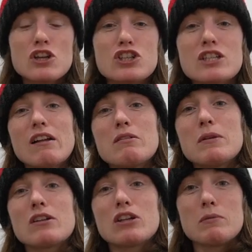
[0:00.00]
You just have to
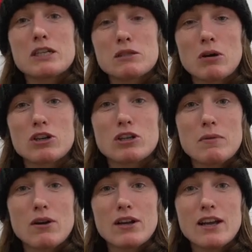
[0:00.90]
be a little bit smarter
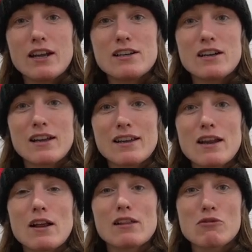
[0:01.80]
about it and
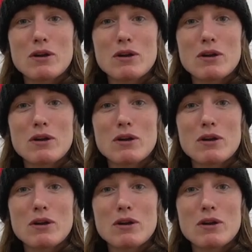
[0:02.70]
get a little